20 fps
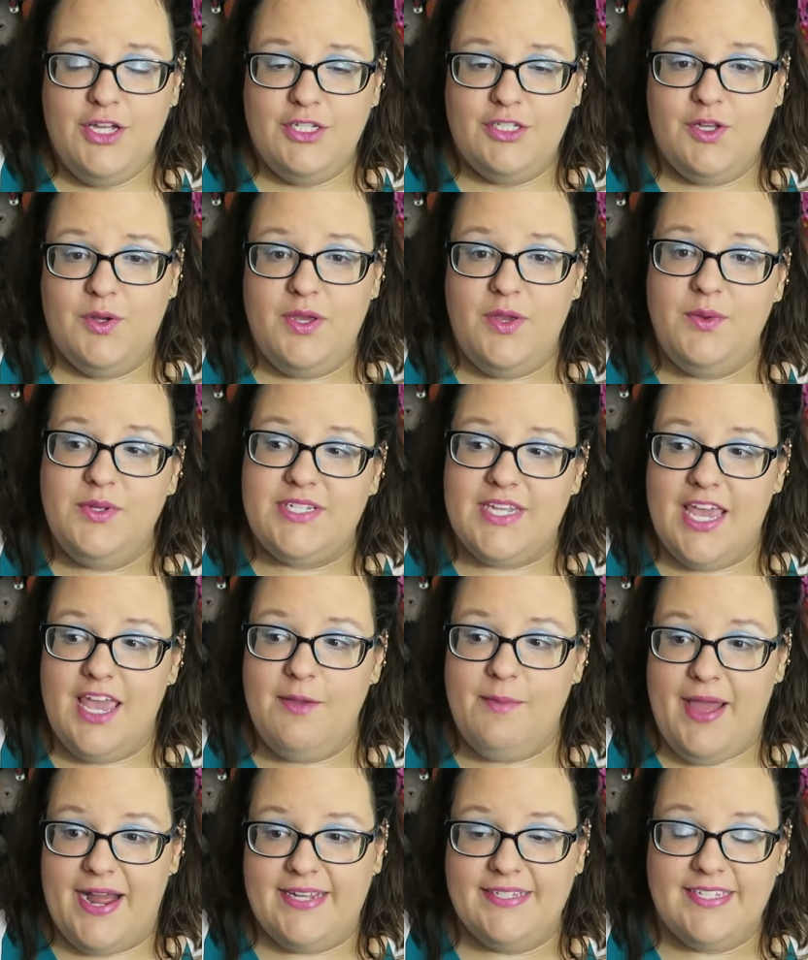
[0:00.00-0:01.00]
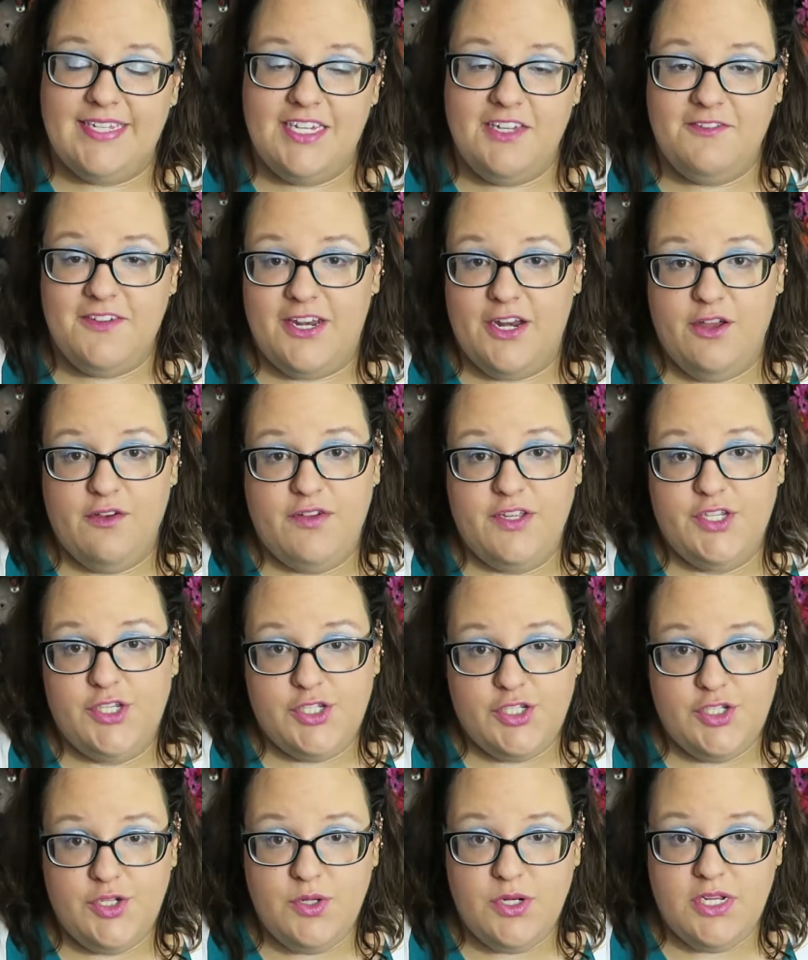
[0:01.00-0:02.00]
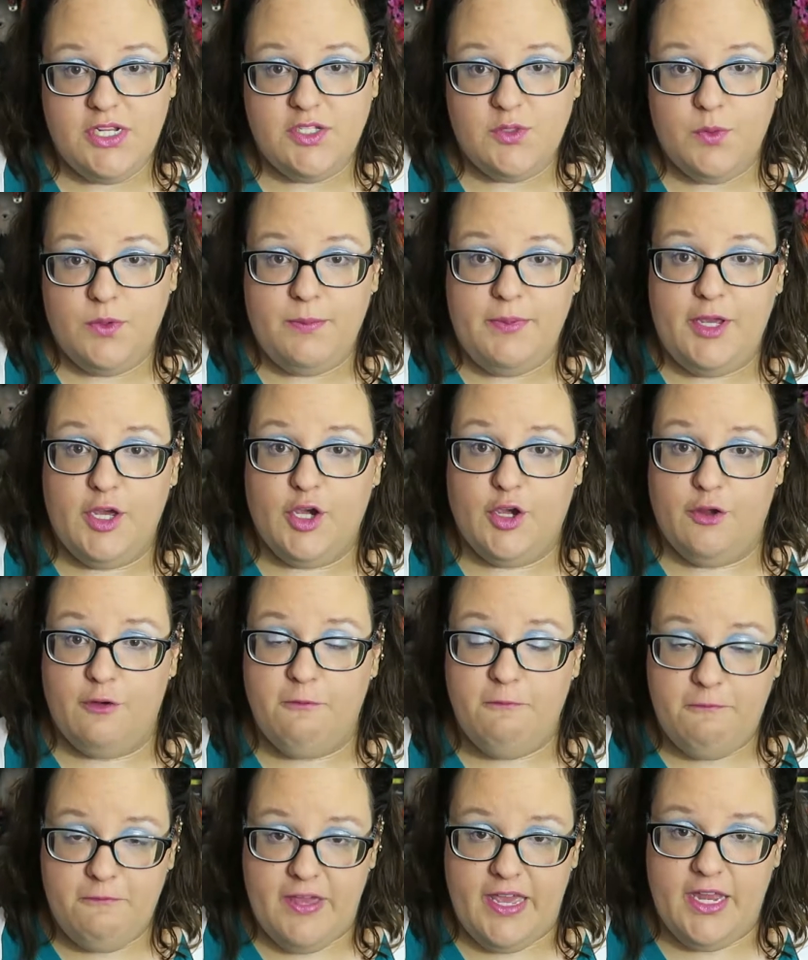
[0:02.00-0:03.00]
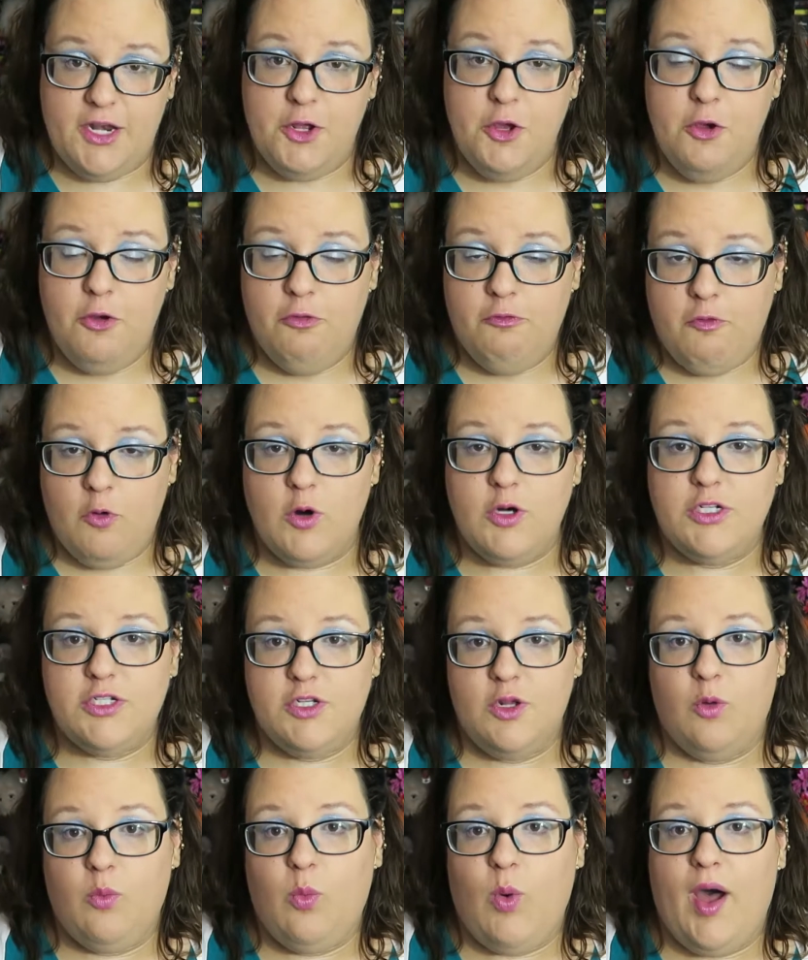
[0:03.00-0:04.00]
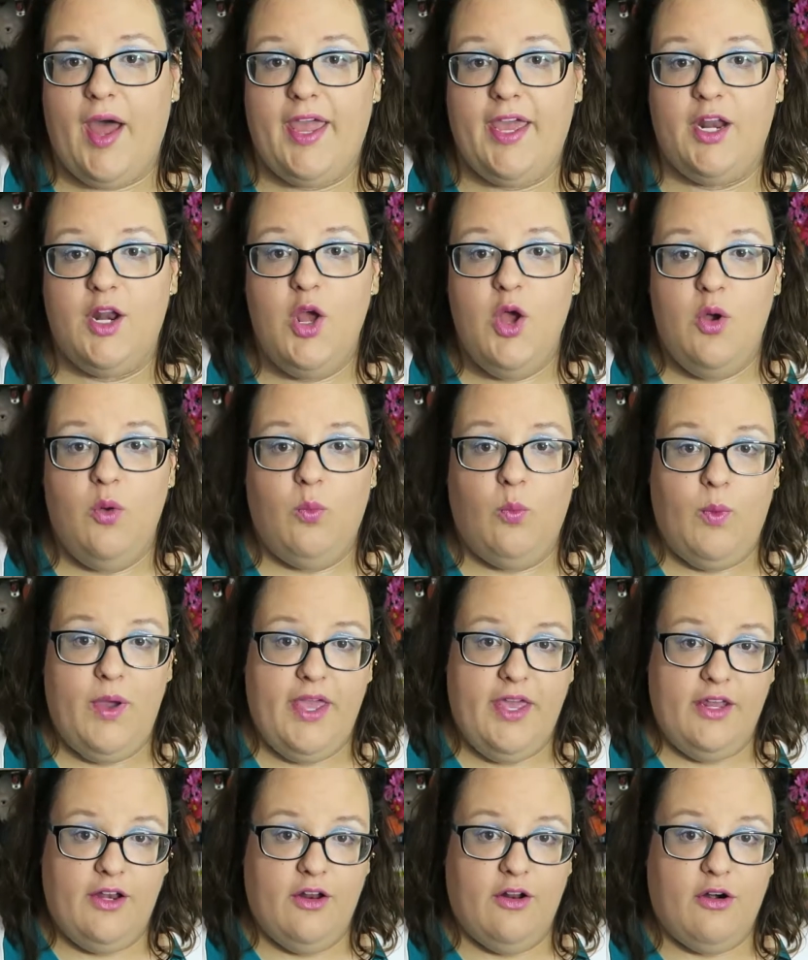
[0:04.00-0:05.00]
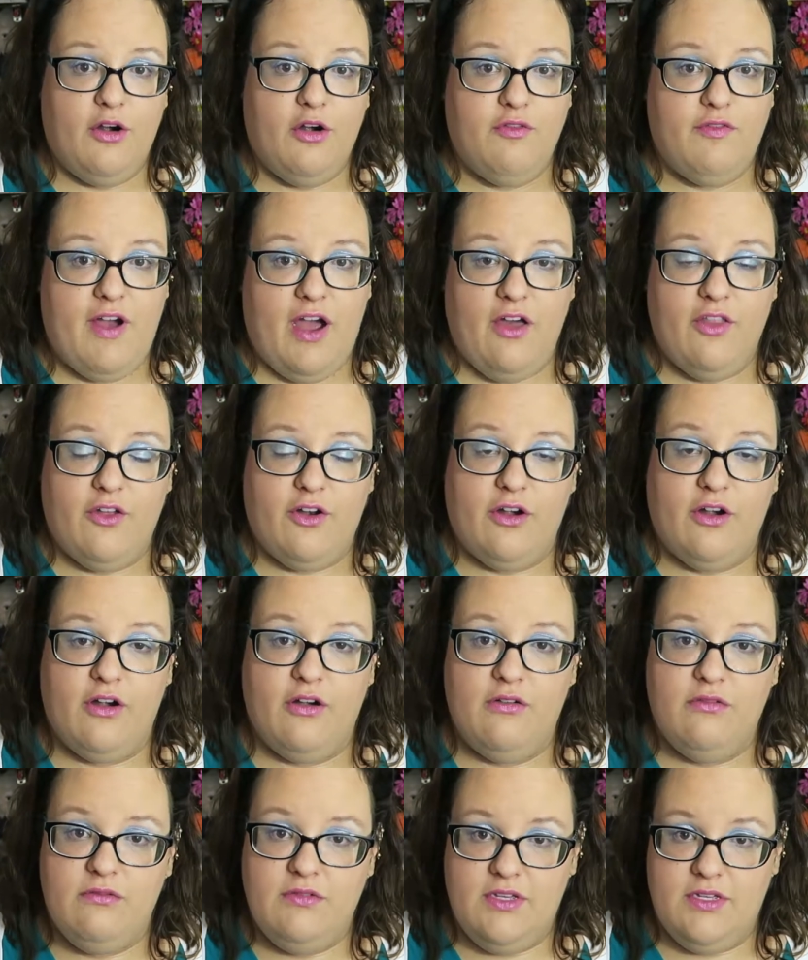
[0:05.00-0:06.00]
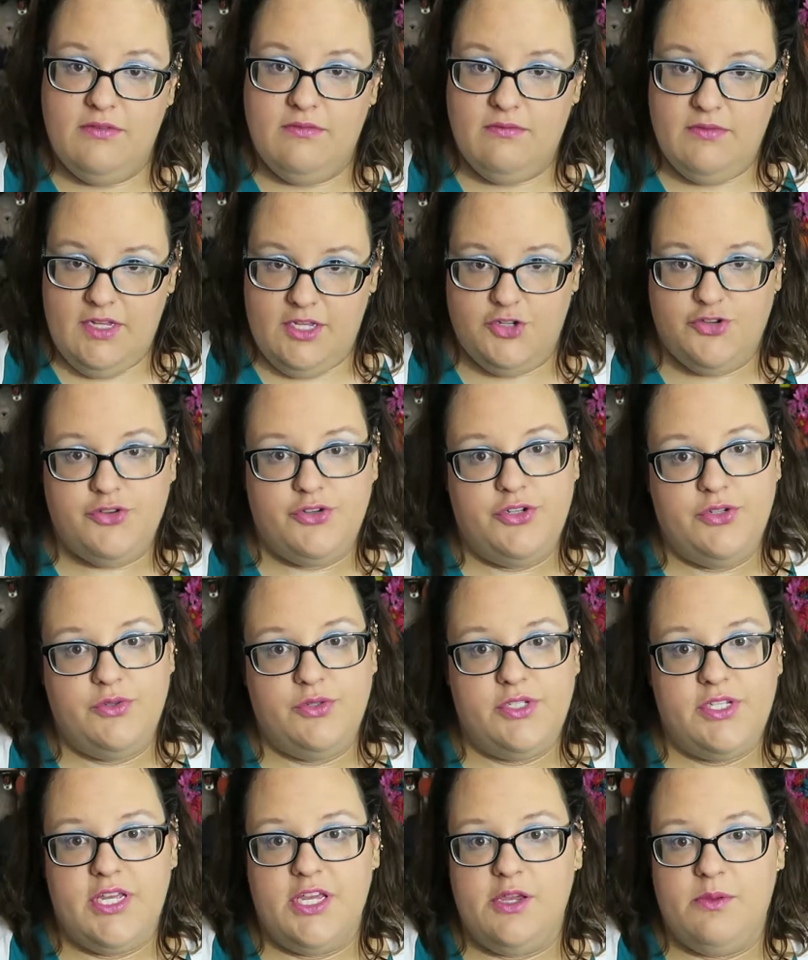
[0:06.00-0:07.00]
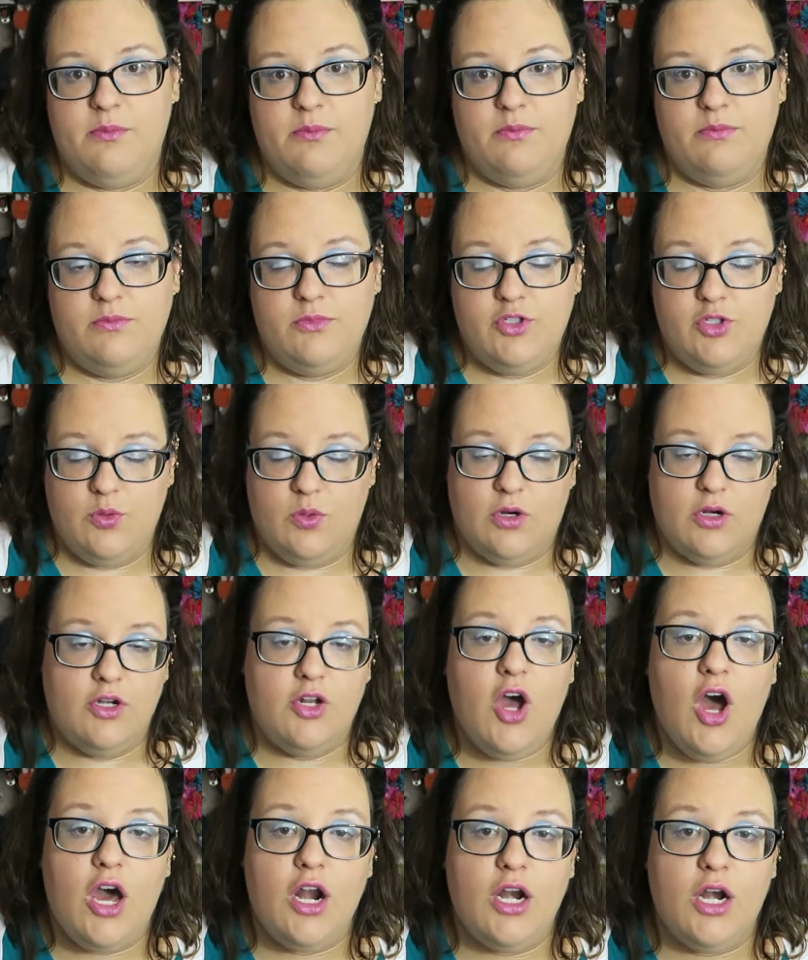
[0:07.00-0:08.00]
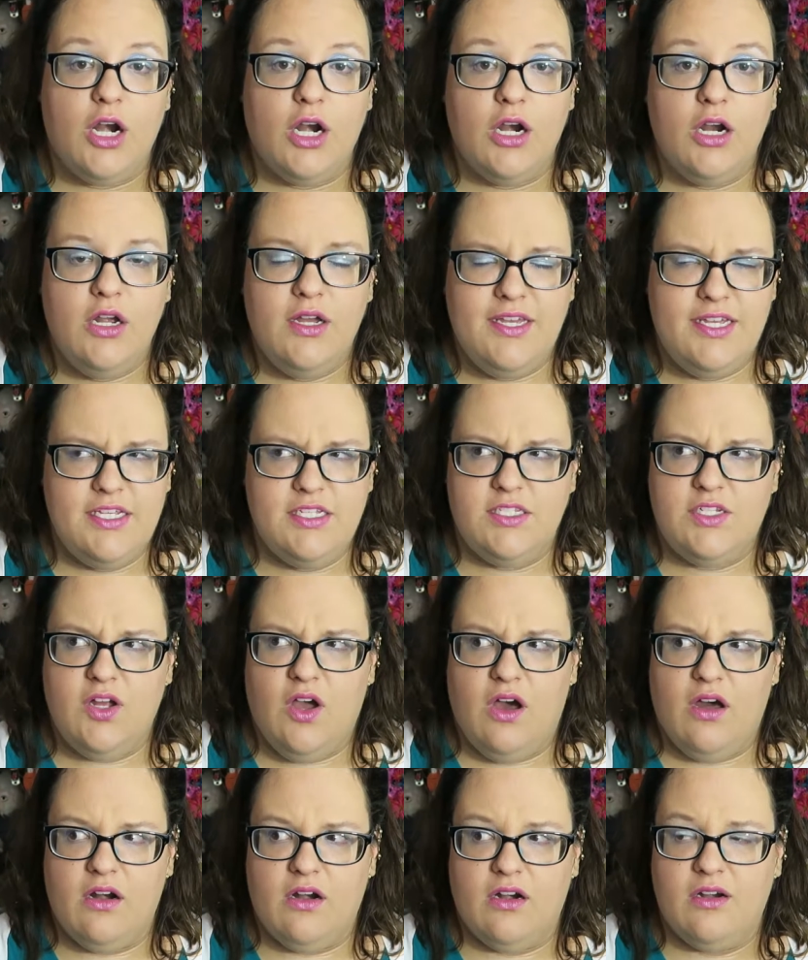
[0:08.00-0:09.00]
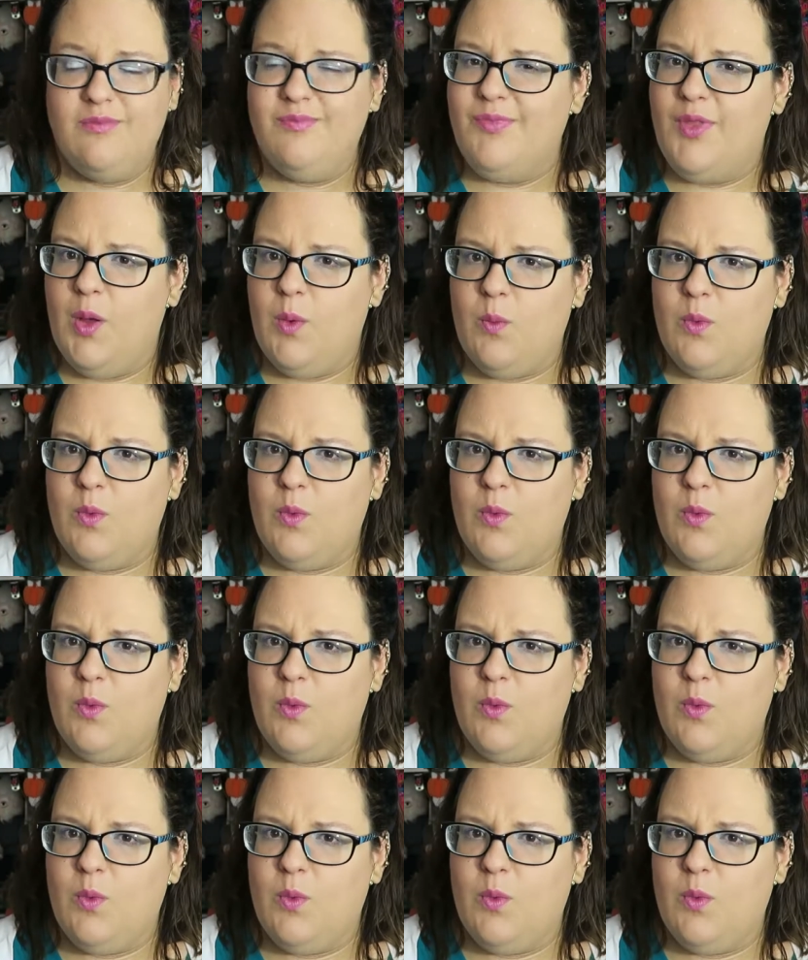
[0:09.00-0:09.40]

So he went to him asking if any of his students would be a good fit for Snow White when her father introduced him to her daughter, his daughter,